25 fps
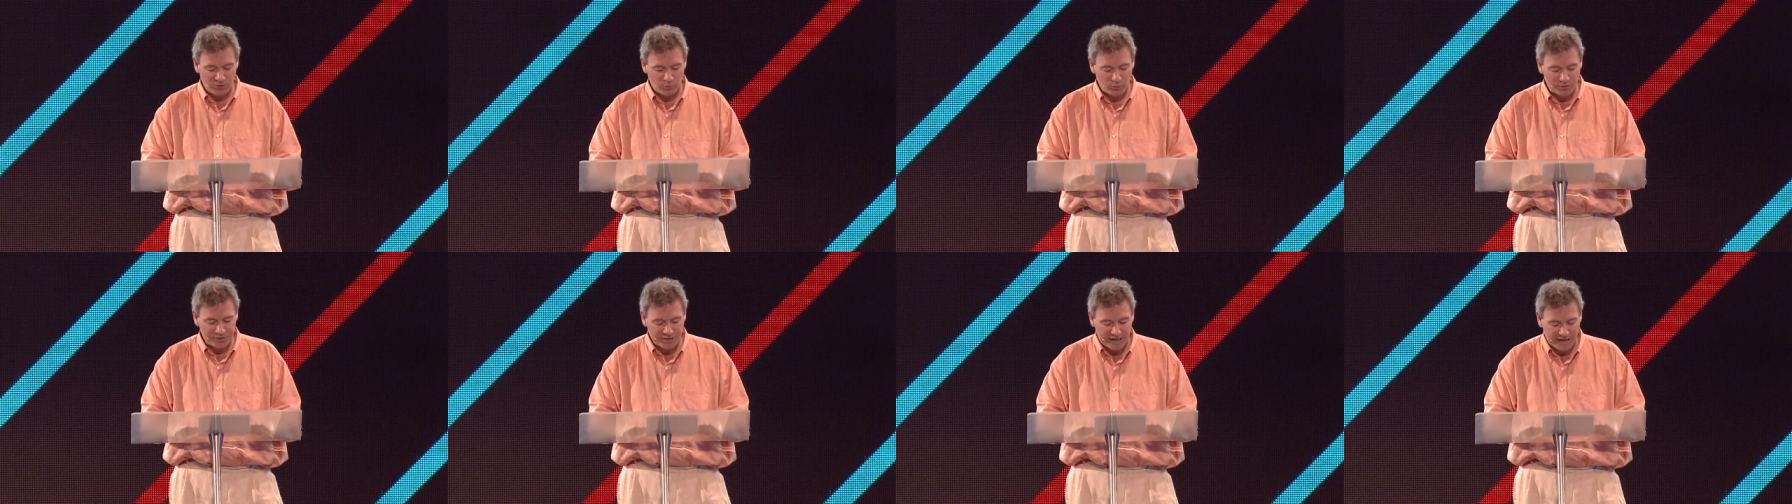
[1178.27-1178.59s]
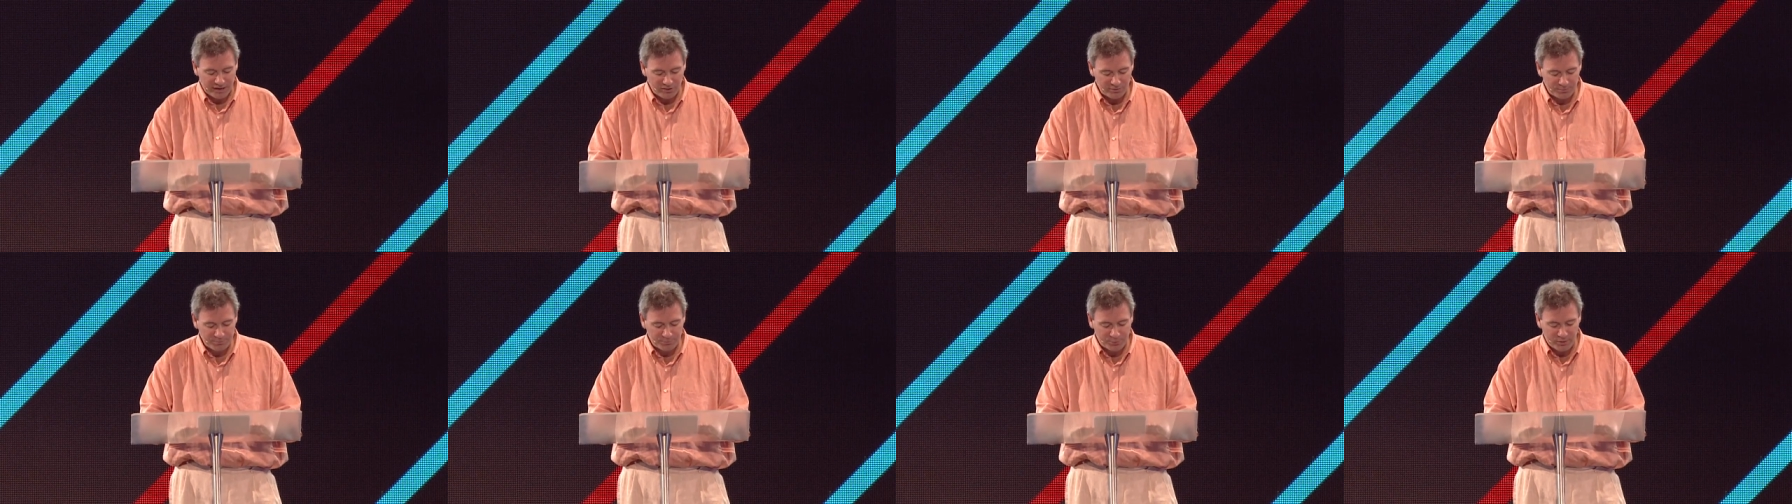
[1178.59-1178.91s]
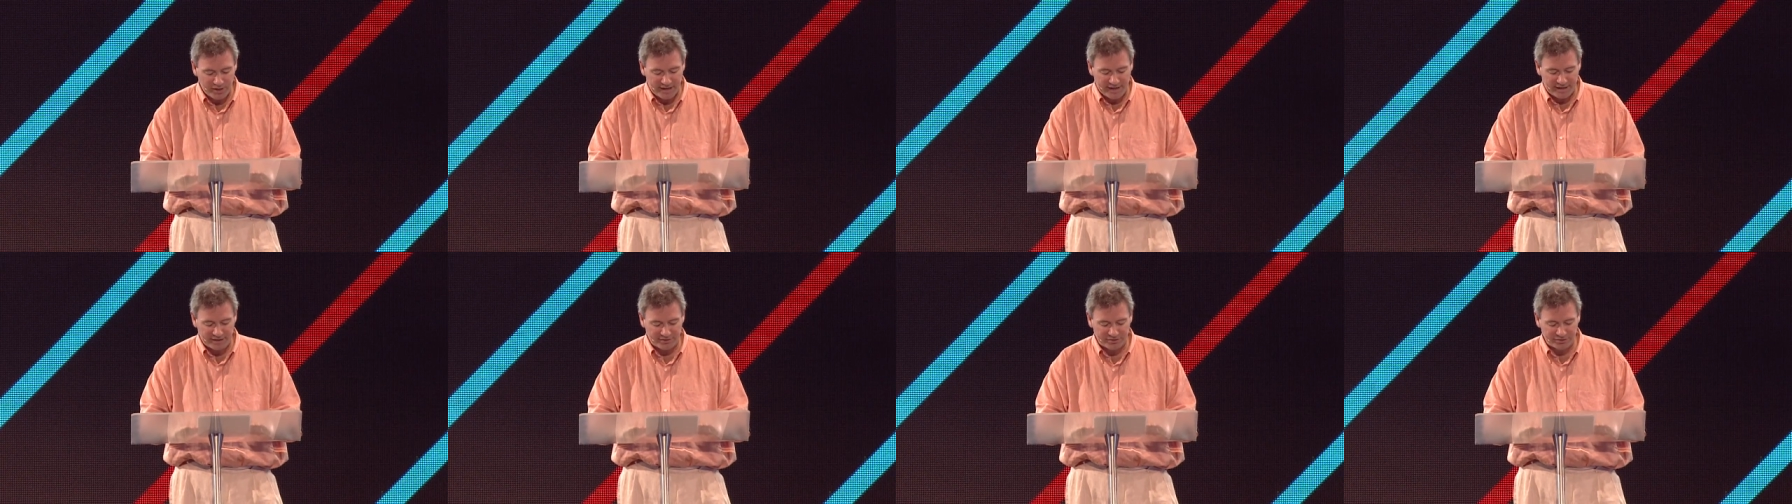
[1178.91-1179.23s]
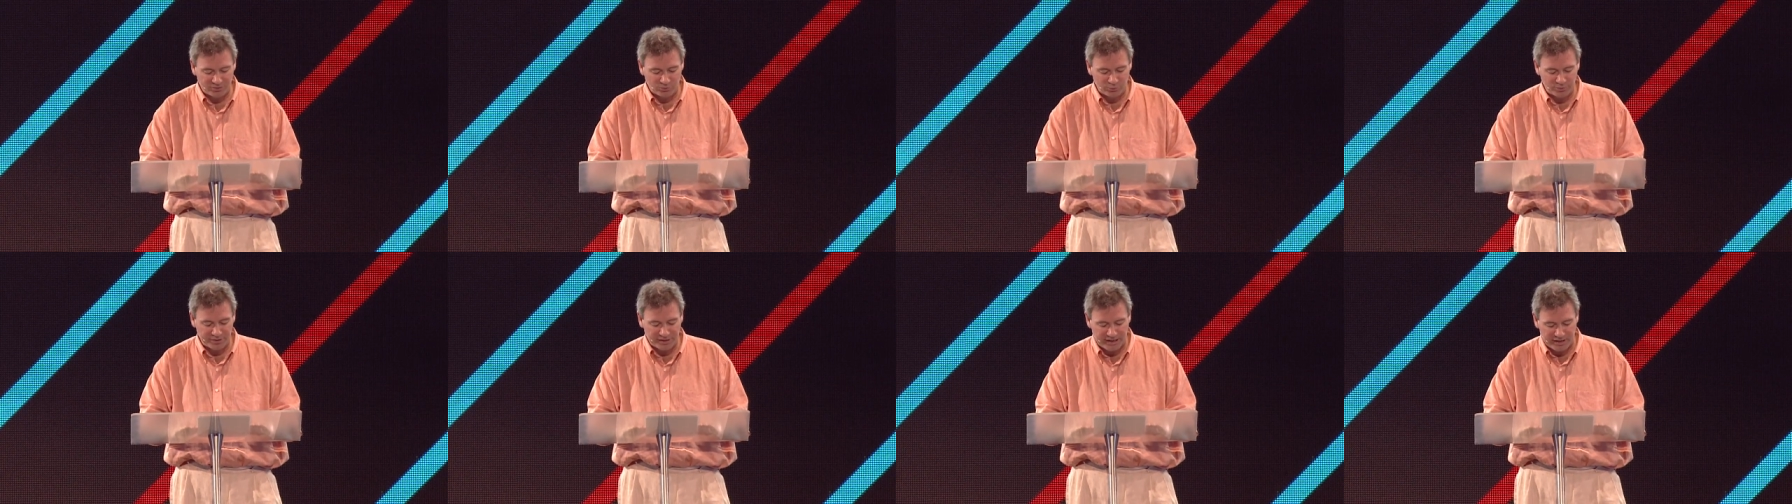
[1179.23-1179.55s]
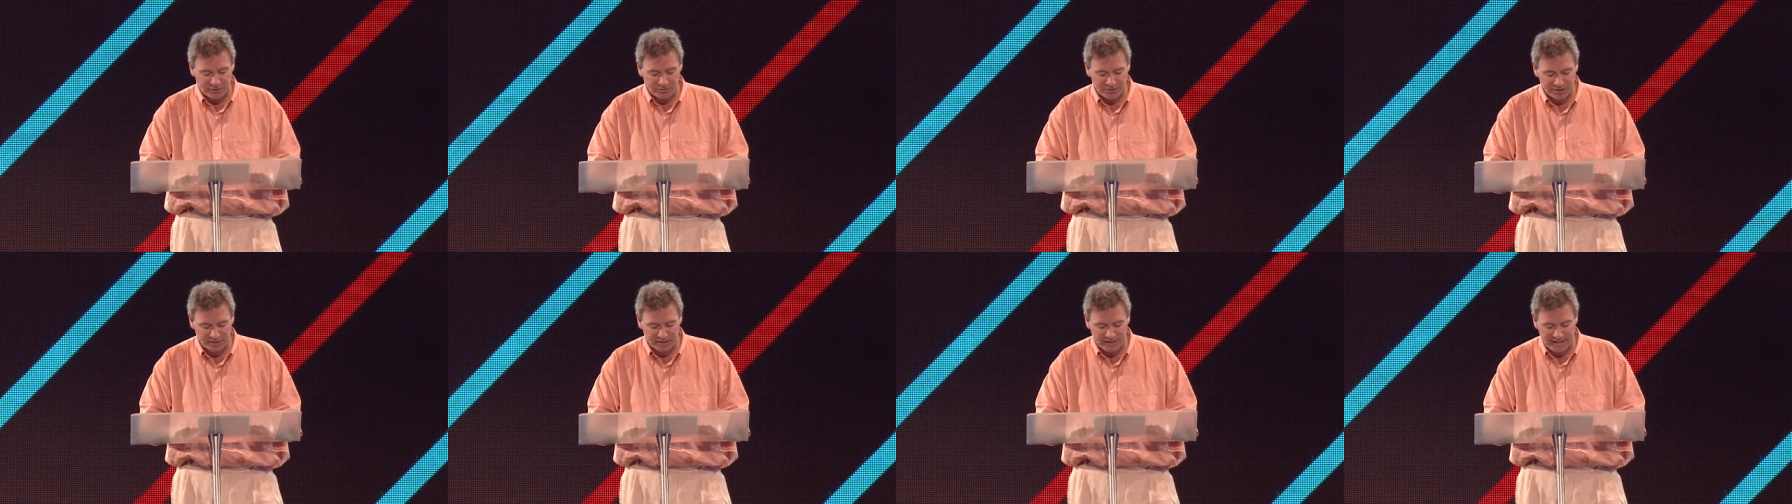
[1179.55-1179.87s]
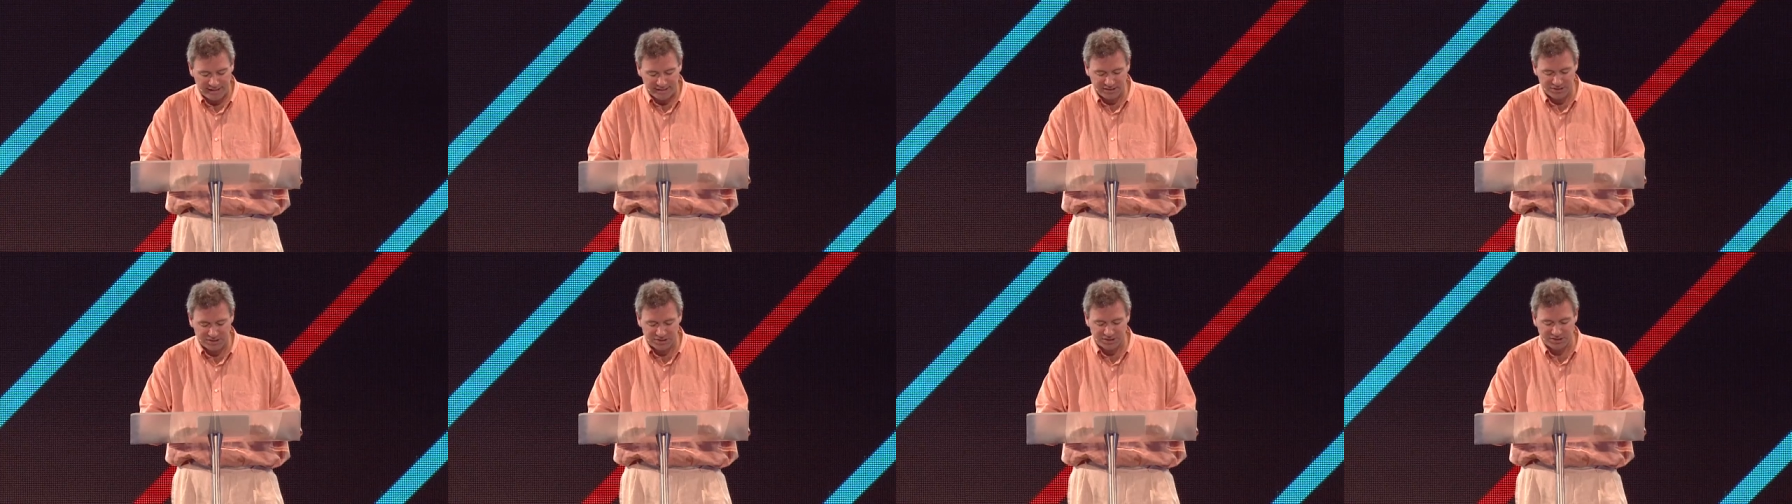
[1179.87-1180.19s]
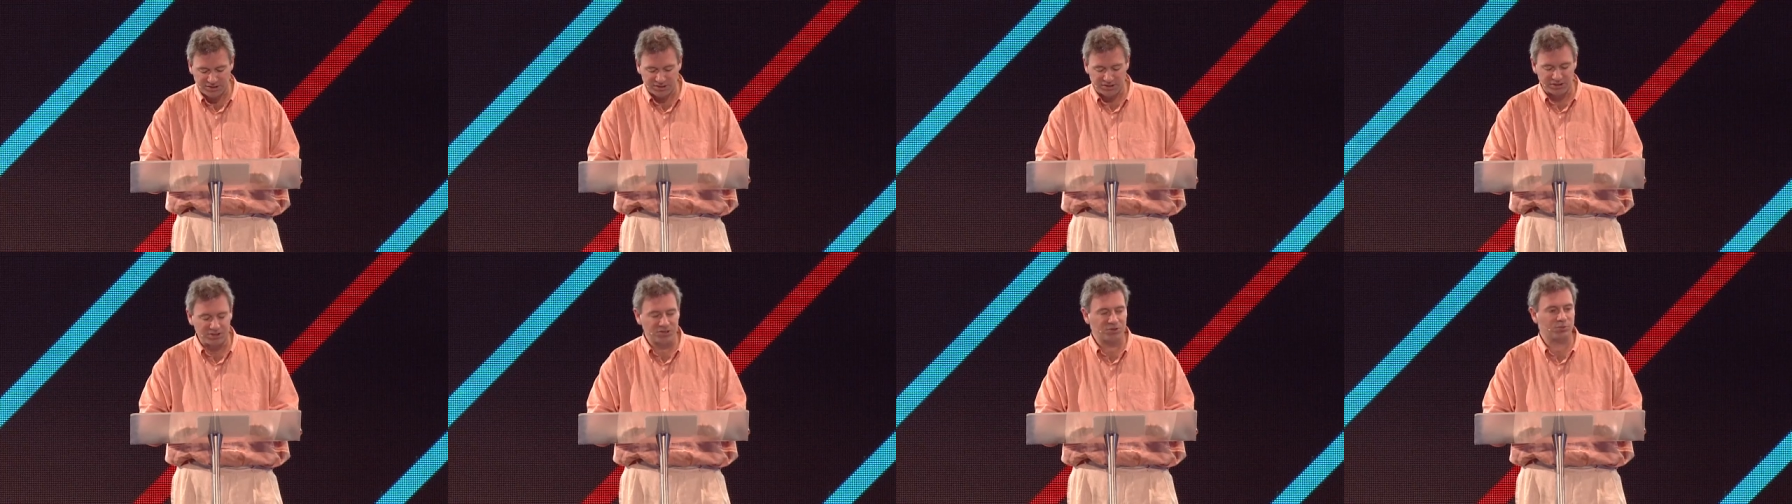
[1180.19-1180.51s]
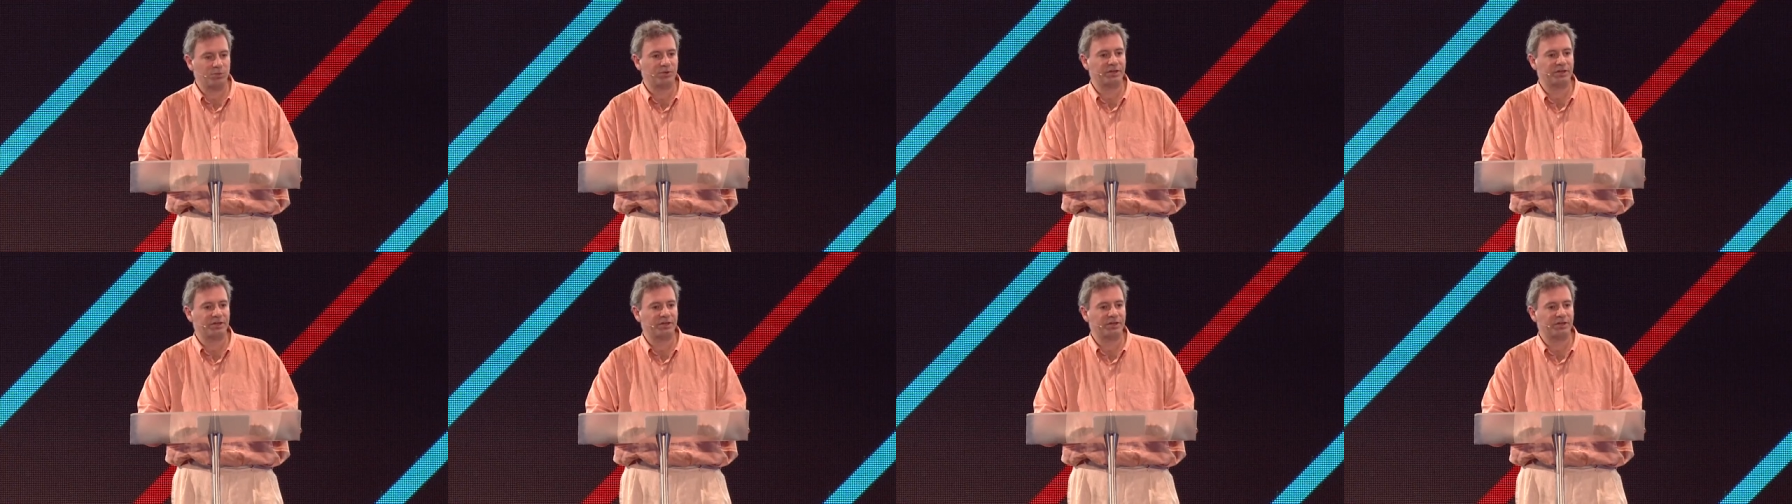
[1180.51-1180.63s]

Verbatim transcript: without breath, without connectedness,